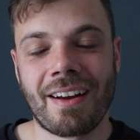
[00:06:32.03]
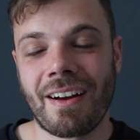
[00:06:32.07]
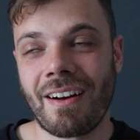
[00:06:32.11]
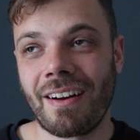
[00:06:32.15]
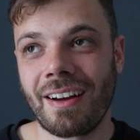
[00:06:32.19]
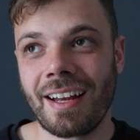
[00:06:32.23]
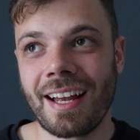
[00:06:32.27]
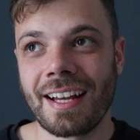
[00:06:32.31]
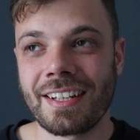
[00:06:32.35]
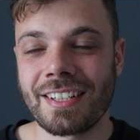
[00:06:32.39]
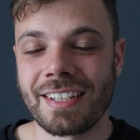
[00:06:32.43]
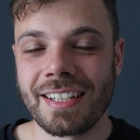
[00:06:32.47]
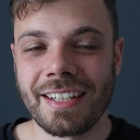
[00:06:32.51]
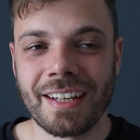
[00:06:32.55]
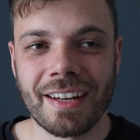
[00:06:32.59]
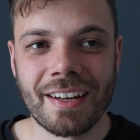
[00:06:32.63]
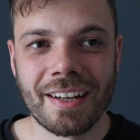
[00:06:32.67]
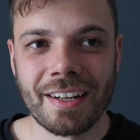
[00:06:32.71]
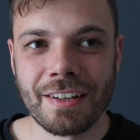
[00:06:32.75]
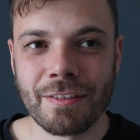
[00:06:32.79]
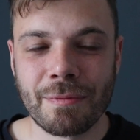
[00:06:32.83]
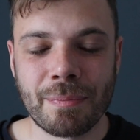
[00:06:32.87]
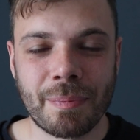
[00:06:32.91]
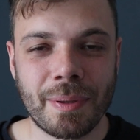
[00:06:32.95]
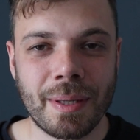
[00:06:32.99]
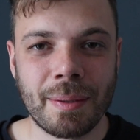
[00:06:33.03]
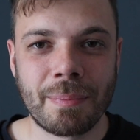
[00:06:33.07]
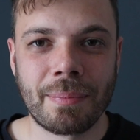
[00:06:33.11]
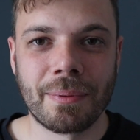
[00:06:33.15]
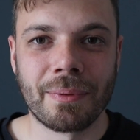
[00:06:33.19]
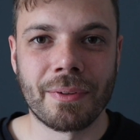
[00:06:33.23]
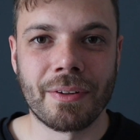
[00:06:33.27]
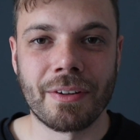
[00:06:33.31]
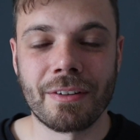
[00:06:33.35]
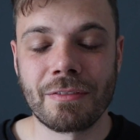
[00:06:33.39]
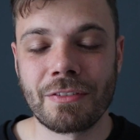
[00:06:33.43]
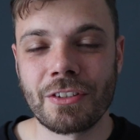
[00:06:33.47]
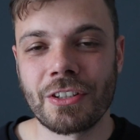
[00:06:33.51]
I actually heard of
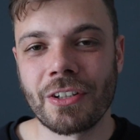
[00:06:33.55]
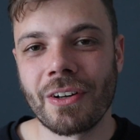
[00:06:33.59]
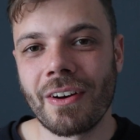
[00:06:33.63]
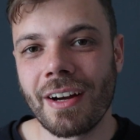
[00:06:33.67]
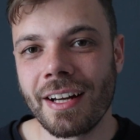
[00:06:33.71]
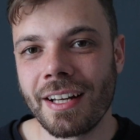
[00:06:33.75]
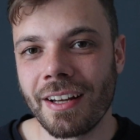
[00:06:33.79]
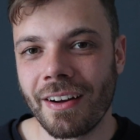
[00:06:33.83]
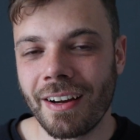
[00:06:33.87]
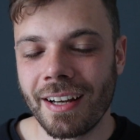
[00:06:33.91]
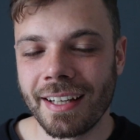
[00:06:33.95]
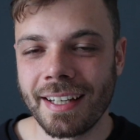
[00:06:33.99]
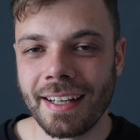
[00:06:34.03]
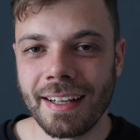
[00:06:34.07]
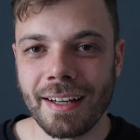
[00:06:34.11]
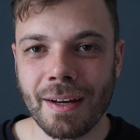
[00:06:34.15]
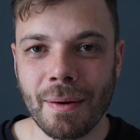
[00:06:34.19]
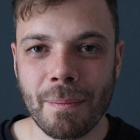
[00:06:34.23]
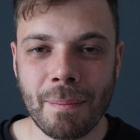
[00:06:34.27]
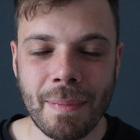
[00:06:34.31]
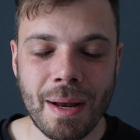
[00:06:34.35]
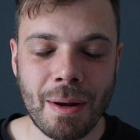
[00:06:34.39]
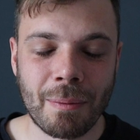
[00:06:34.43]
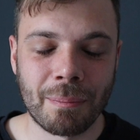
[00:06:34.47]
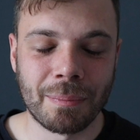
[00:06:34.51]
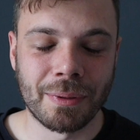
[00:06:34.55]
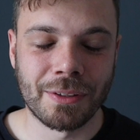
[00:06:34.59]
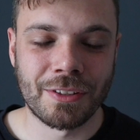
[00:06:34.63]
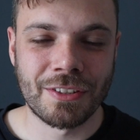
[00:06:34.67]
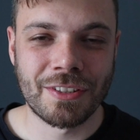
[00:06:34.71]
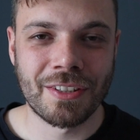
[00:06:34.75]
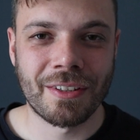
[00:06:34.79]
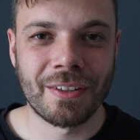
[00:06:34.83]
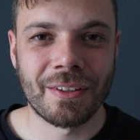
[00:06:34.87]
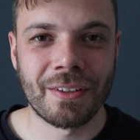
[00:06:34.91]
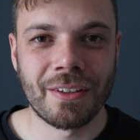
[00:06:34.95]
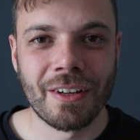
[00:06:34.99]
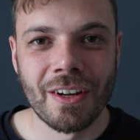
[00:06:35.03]
people that have tried hiking up Mount
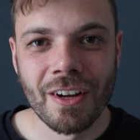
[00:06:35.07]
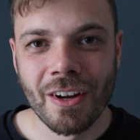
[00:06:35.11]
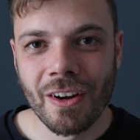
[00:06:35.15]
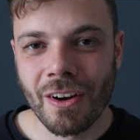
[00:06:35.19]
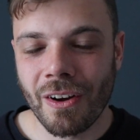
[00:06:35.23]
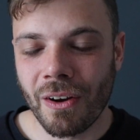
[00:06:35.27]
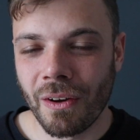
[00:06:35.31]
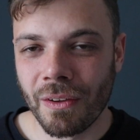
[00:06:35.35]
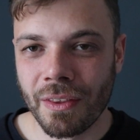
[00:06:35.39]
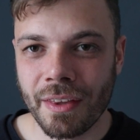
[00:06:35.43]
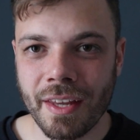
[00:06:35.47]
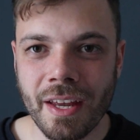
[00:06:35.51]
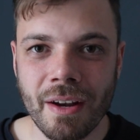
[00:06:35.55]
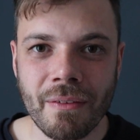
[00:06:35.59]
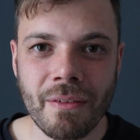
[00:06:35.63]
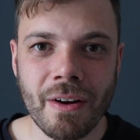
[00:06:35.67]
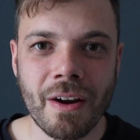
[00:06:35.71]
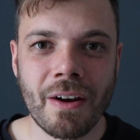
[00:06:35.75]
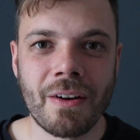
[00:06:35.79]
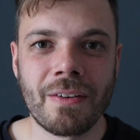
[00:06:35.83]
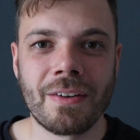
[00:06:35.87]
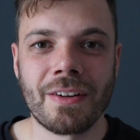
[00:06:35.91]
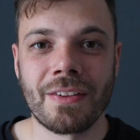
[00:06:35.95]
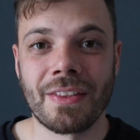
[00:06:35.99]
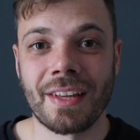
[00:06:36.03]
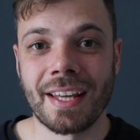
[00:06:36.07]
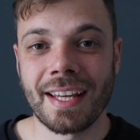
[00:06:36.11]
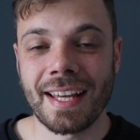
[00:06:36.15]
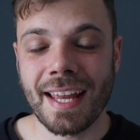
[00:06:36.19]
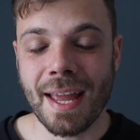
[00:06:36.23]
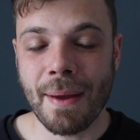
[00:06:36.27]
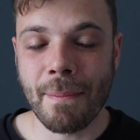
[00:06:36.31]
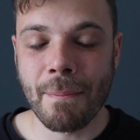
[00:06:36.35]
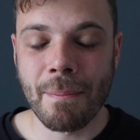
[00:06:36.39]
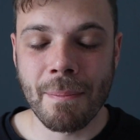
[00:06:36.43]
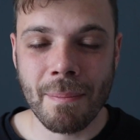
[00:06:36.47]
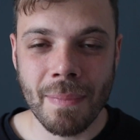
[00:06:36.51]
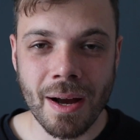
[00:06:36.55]
Batur on their own and they
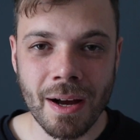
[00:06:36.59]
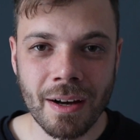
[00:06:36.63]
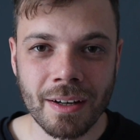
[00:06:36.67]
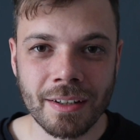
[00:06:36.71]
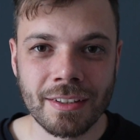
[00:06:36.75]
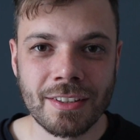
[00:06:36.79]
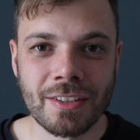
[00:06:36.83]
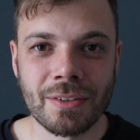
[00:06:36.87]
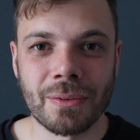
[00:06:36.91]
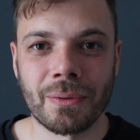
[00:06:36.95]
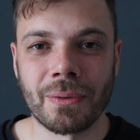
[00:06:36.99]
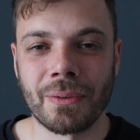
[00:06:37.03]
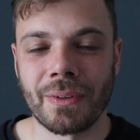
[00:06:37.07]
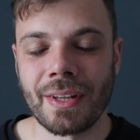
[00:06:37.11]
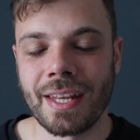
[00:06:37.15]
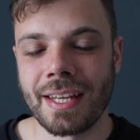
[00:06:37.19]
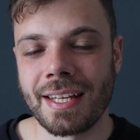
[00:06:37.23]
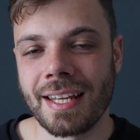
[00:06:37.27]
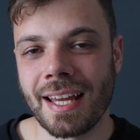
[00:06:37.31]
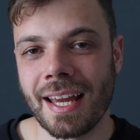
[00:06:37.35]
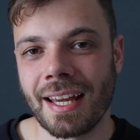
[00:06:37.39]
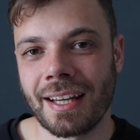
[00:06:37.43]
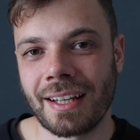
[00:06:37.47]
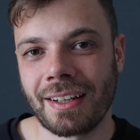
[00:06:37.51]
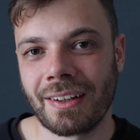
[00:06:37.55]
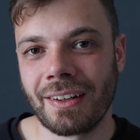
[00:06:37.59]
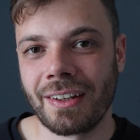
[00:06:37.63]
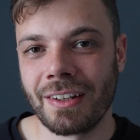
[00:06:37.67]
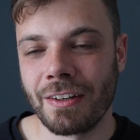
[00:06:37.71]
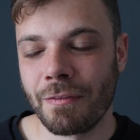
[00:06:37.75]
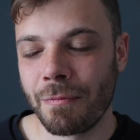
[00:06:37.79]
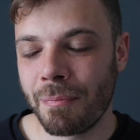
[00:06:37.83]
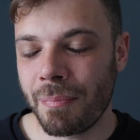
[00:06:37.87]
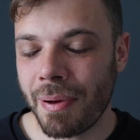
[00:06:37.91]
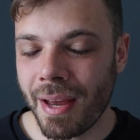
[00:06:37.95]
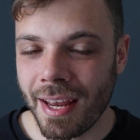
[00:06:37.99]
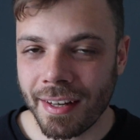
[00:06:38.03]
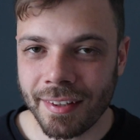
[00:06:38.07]
get mugged or they get kind
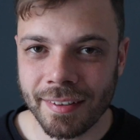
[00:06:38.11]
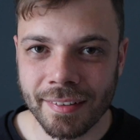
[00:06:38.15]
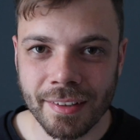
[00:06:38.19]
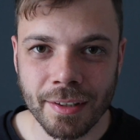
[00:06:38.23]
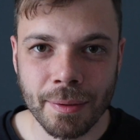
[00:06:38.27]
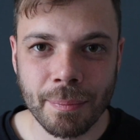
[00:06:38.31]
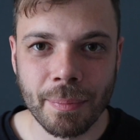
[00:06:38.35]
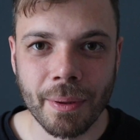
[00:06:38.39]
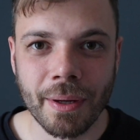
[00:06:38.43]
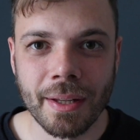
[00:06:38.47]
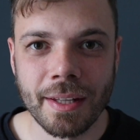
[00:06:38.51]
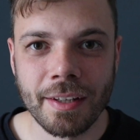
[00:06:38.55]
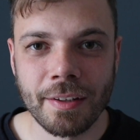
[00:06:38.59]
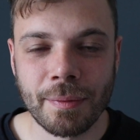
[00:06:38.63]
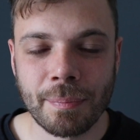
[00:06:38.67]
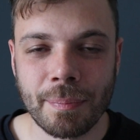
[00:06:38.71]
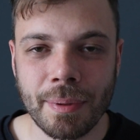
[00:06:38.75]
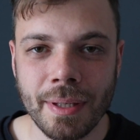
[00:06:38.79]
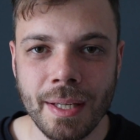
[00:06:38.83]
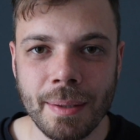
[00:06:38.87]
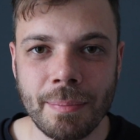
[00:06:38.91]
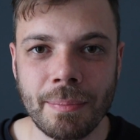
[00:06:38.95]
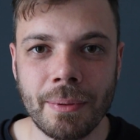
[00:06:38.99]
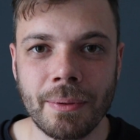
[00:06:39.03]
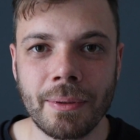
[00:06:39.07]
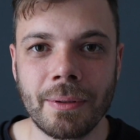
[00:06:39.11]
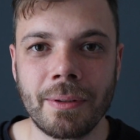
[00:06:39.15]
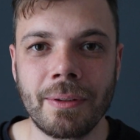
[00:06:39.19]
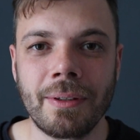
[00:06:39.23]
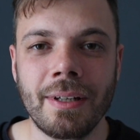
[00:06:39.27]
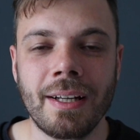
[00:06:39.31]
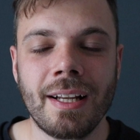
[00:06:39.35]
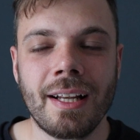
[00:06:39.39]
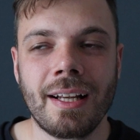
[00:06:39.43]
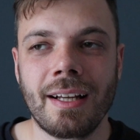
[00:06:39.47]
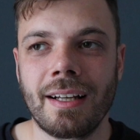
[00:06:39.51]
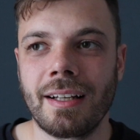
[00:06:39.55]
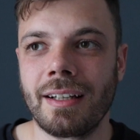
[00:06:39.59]
of pestered by these
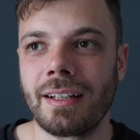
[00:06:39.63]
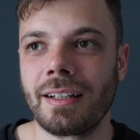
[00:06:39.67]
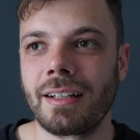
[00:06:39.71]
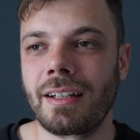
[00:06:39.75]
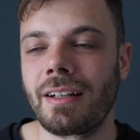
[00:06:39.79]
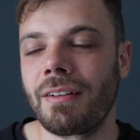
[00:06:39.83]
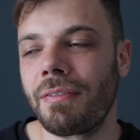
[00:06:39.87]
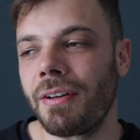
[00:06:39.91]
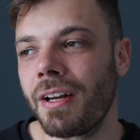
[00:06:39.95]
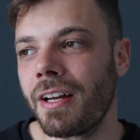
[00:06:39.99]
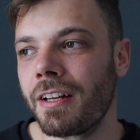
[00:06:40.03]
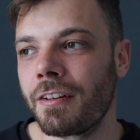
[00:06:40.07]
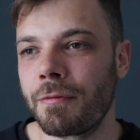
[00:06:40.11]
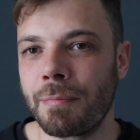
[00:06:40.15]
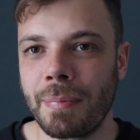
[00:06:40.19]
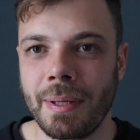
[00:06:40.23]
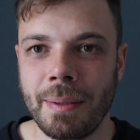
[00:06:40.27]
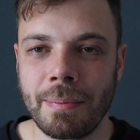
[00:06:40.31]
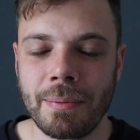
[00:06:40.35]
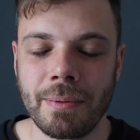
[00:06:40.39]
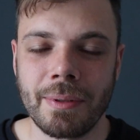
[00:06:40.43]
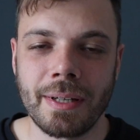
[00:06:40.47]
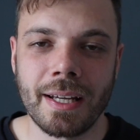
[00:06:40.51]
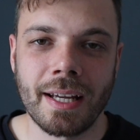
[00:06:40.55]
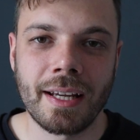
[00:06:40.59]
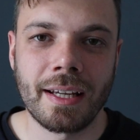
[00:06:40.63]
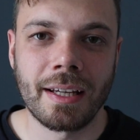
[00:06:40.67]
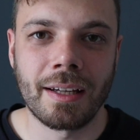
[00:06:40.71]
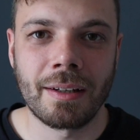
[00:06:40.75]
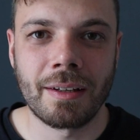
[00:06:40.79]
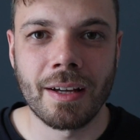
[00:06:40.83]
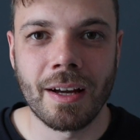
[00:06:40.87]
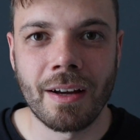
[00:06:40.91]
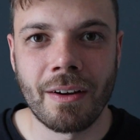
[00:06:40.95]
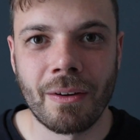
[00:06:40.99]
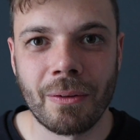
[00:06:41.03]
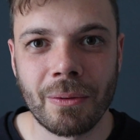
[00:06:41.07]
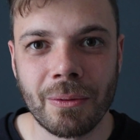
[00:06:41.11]
people. I've heard of people getting
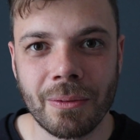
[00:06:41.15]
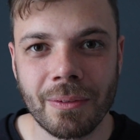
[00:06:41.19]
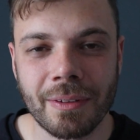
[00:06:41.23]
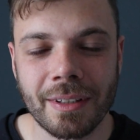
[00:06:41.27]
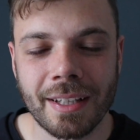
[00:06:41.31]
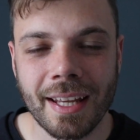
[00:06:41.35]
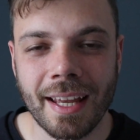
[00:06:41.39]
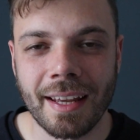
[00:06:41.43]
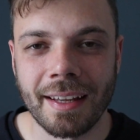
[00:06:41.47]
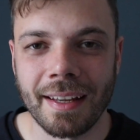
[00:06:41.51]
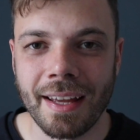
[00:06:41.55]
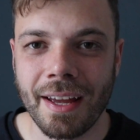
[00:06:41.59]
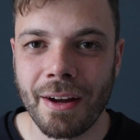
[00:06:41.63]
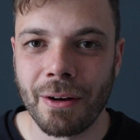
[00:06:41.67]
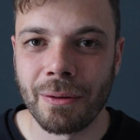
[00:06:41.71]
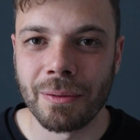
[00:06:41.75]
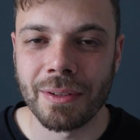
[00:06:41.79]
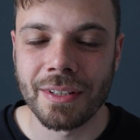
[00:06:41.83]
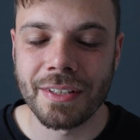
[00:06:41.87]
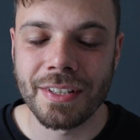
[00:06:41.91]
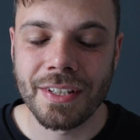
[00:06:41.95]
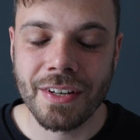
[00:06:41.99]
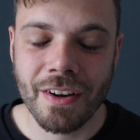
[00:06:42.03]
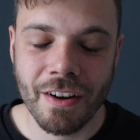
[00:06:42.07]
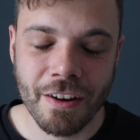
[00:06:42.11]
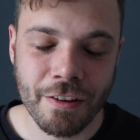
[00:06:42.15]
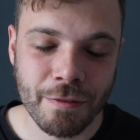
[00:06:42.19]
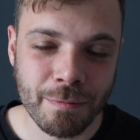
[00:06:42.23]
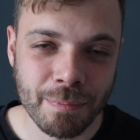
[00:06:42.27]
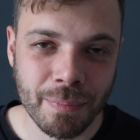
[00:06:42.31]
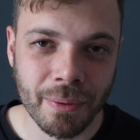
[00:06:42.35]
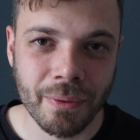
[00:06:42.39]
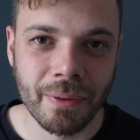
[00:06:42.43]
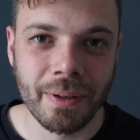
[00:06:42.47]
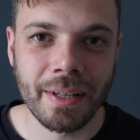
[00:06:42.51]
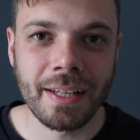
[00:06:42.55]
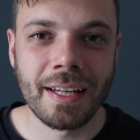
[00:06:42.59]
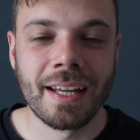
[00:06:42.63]
held at knife
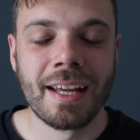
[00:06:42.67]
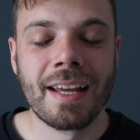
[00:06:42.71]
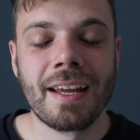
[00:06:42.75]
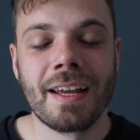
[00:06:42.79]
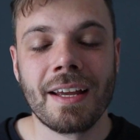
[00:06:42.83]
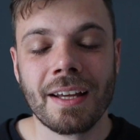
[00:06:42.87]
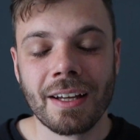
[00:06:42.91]
point.